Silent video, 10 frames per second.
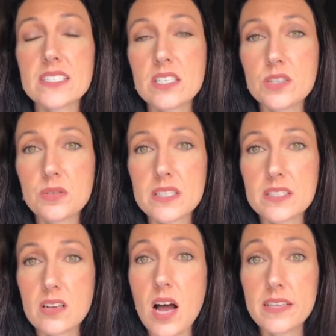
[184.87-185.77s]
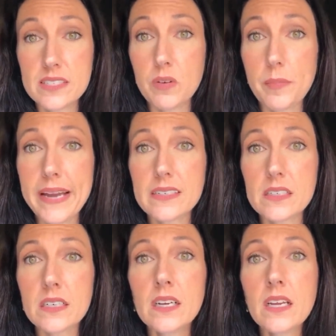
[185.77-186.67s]
to-do list constant
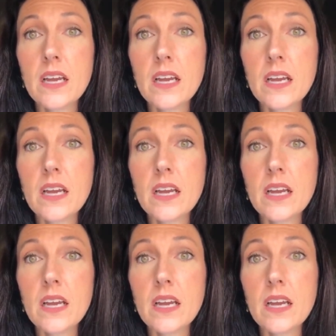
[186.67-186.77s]
reminder.